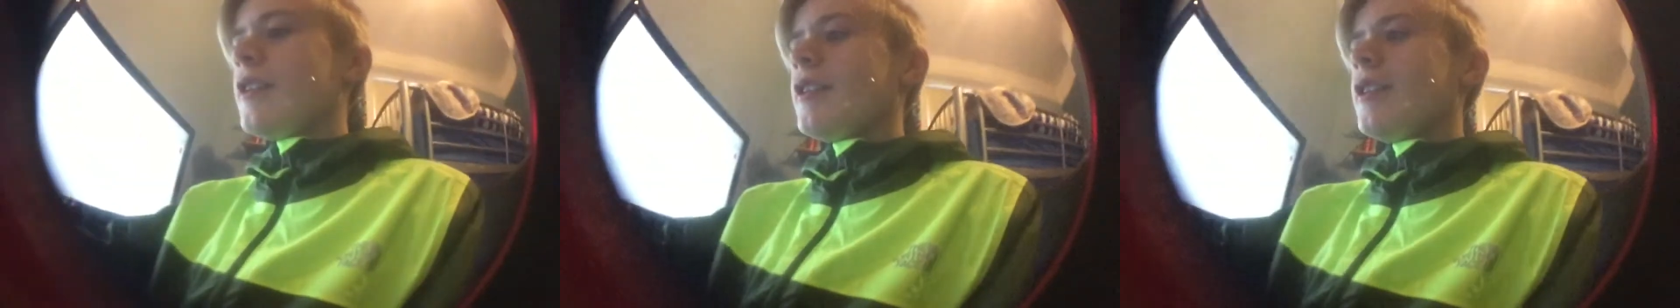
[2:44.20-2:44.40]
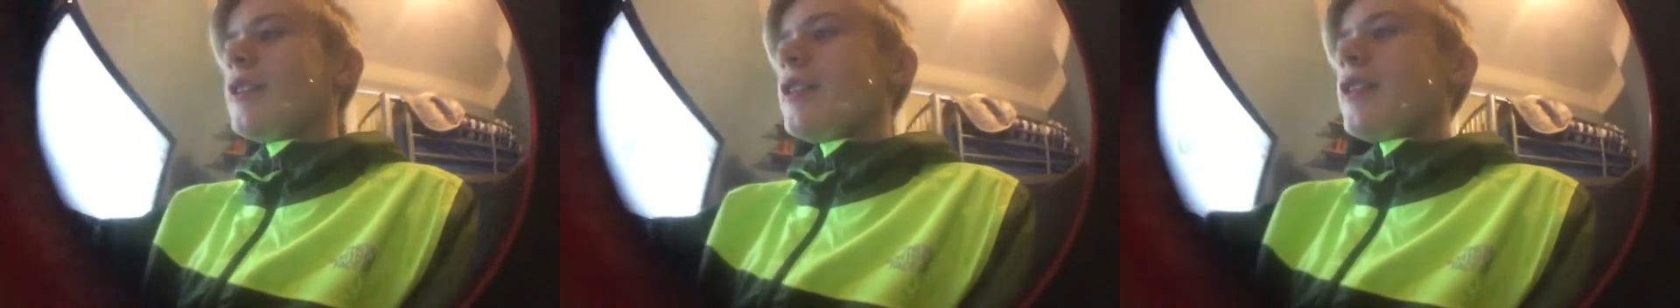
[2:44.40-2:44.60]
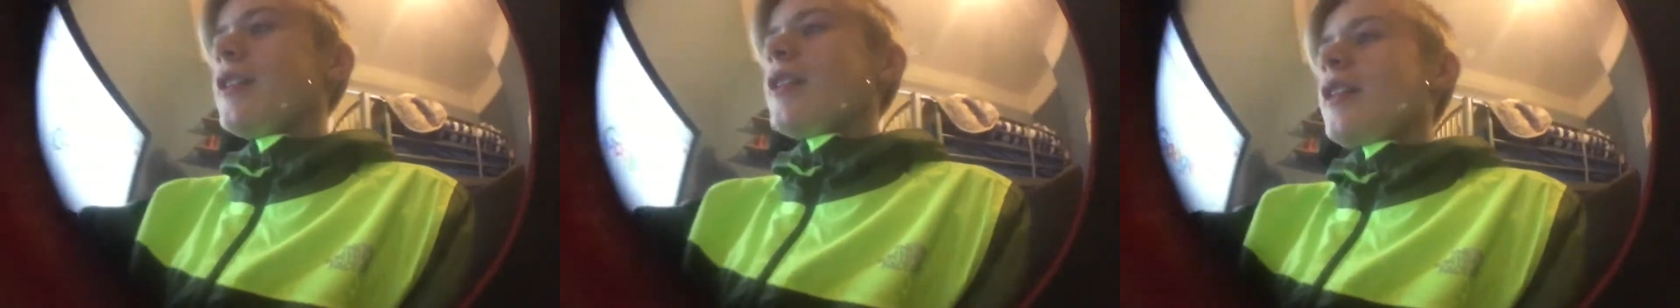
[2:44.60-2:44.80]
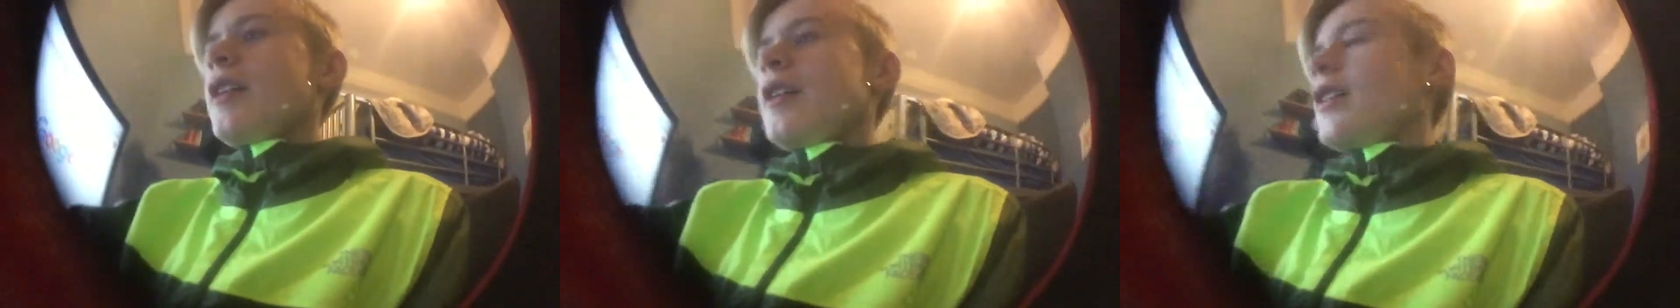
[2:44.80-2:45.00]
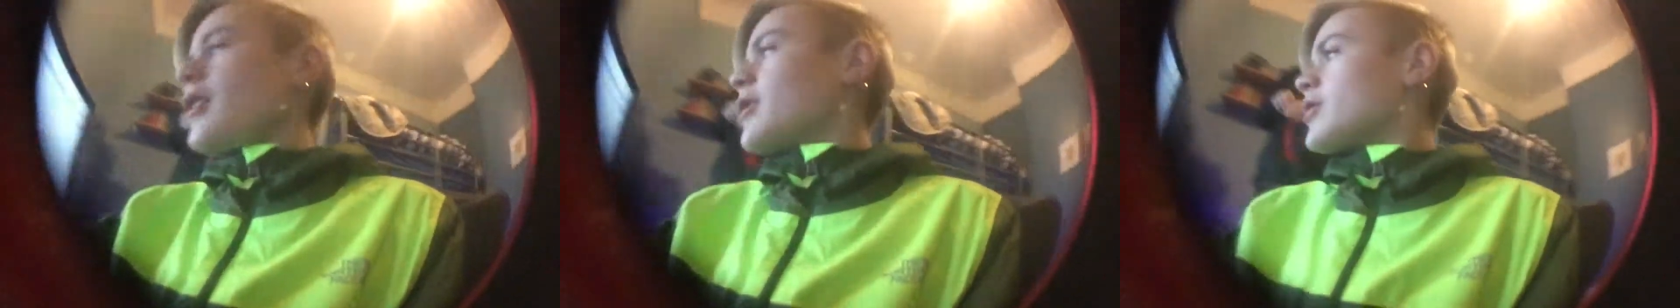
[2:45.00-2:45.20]
Original.
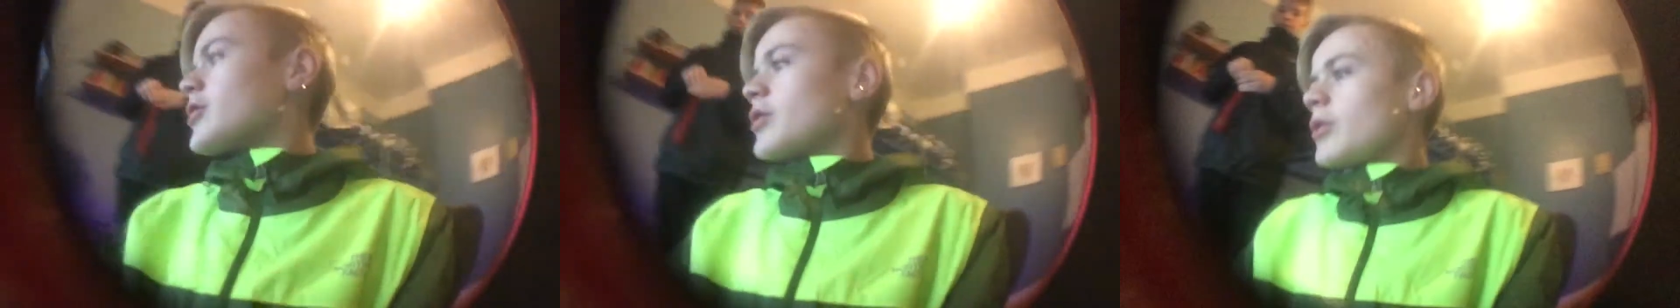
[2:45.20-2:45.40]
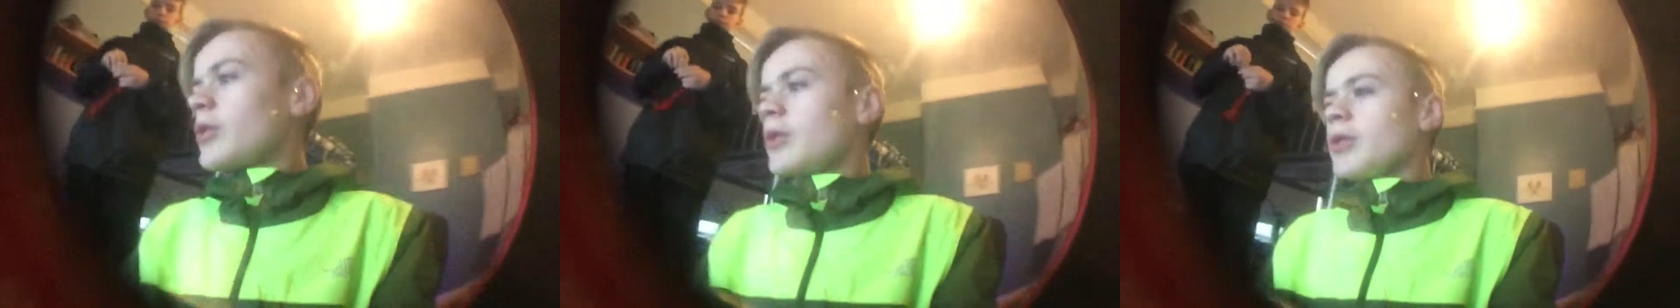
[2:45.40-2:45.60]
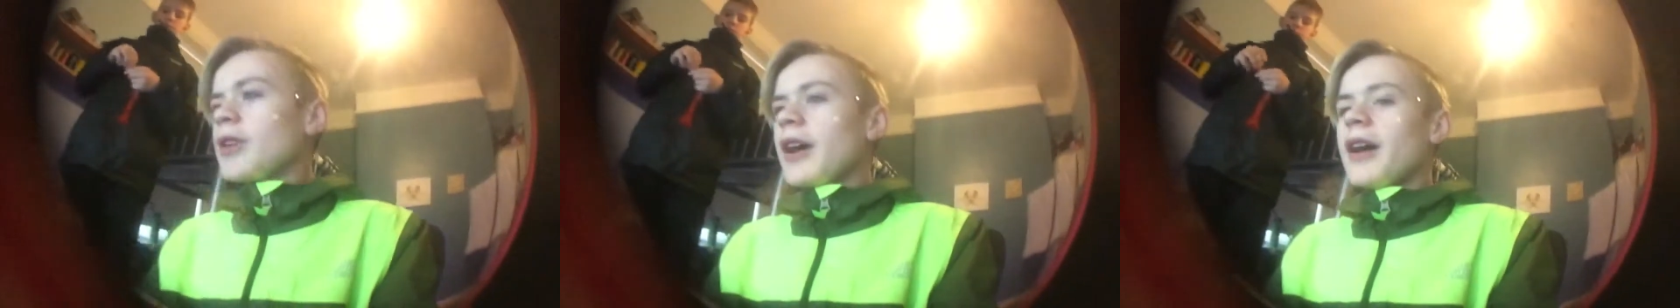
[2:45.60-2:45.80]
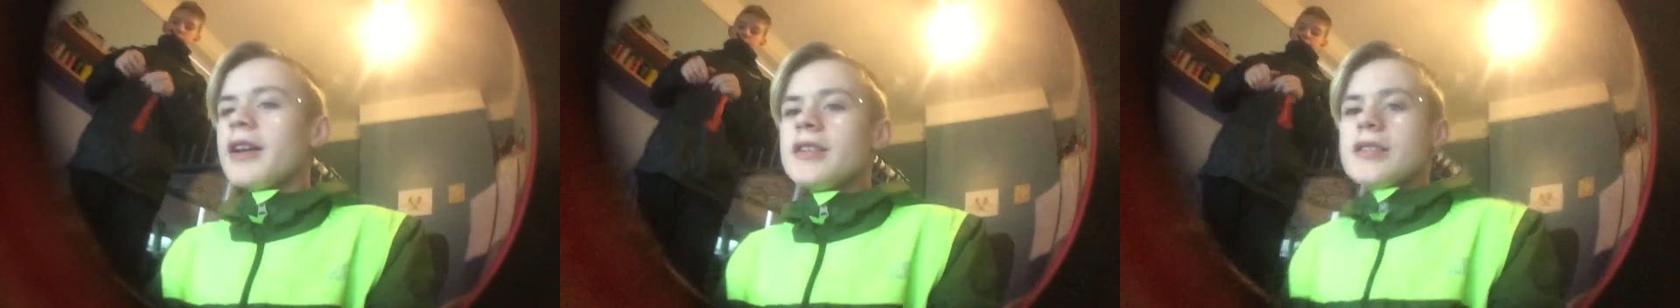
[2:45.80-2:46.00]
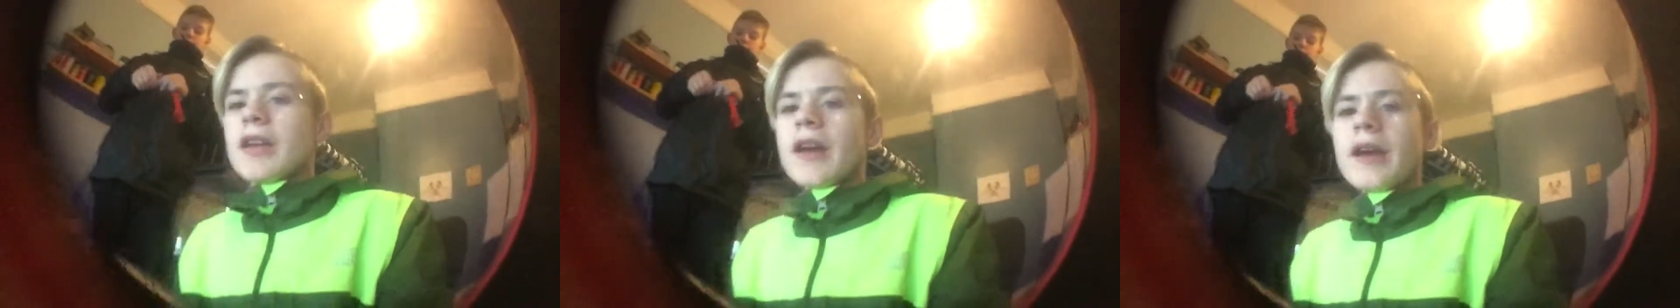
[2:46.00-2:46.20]
So,
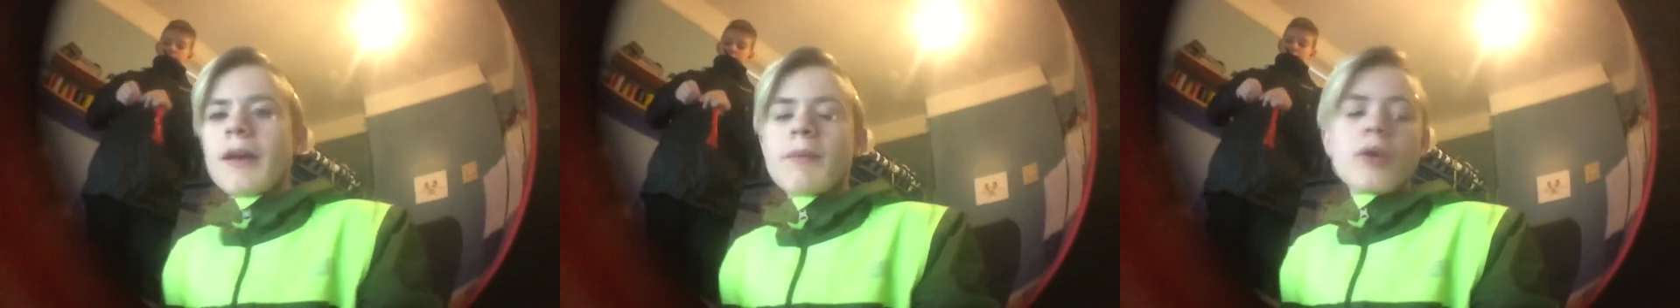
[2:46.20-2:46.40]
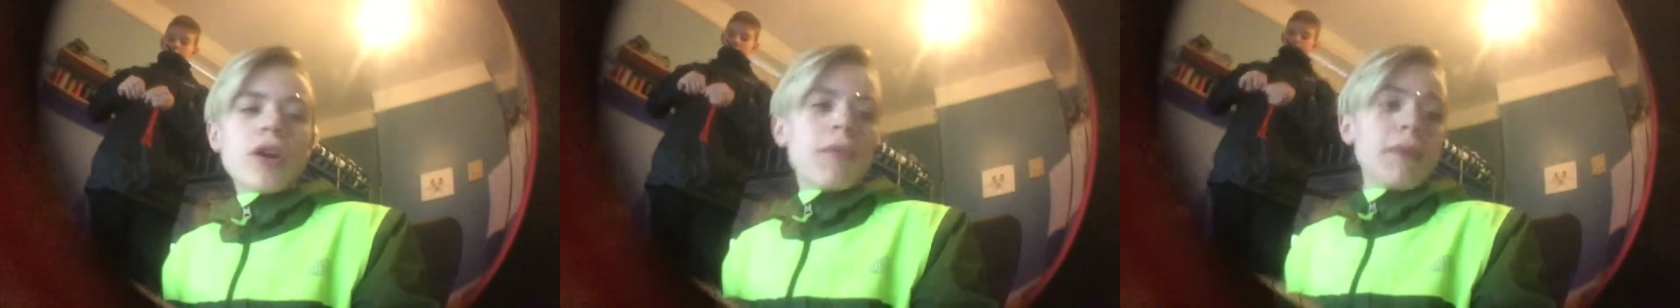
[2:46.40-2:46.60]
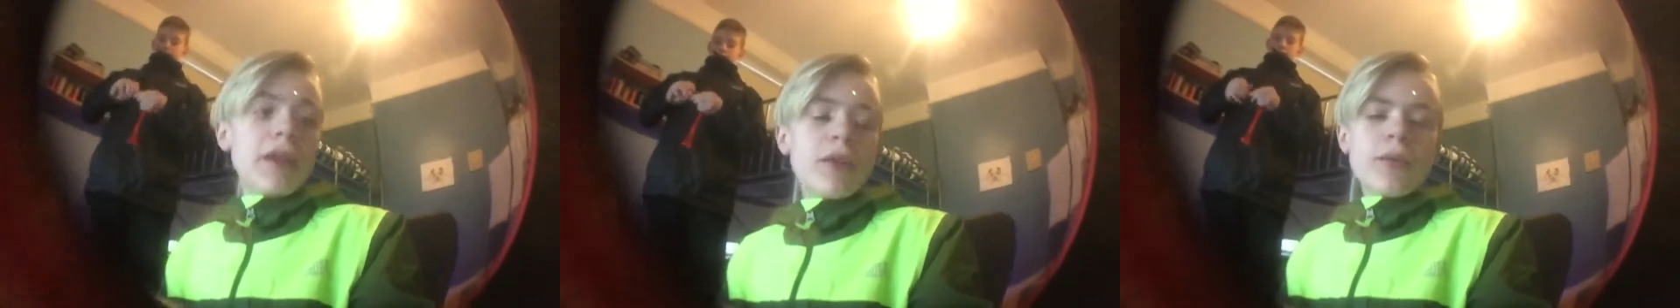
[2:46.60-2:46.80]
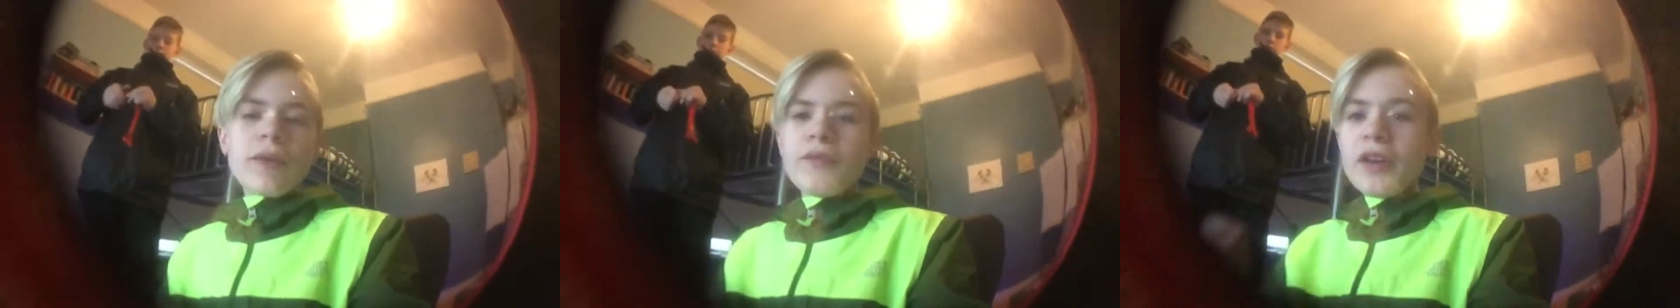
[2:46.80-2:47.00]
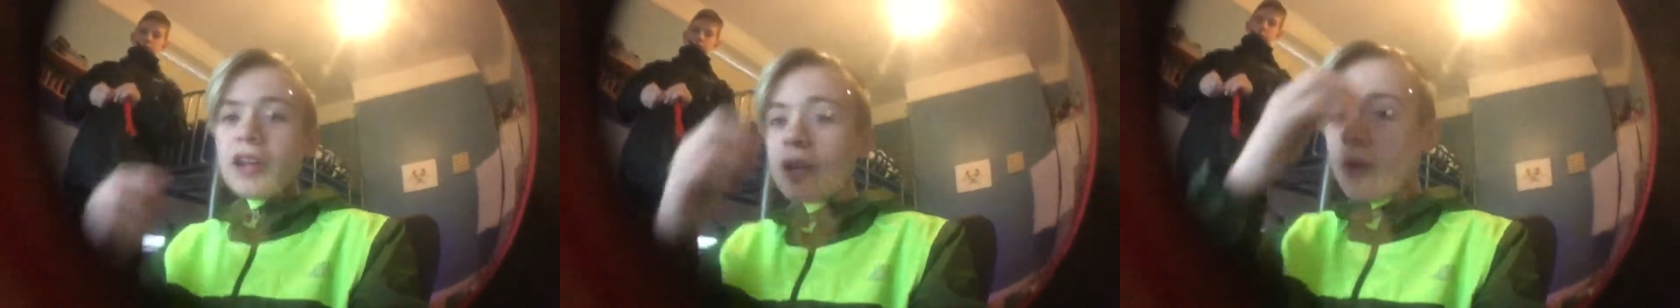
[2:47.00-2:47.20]
guys, we're going to be doing
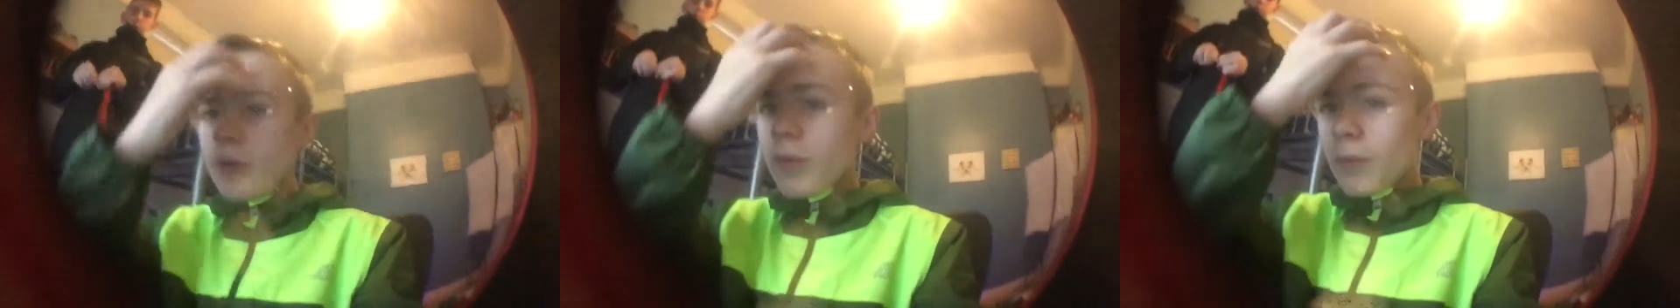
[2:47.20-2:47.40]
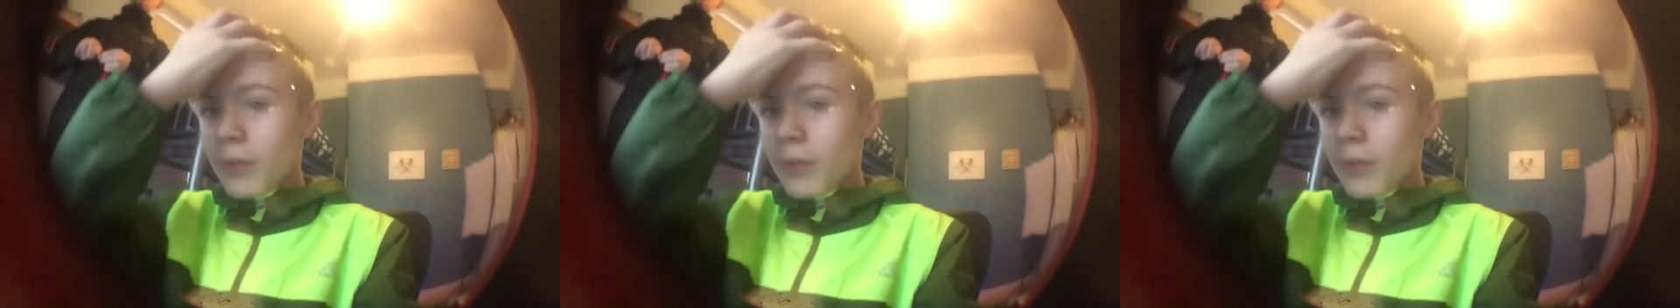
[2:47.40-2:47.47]
a video.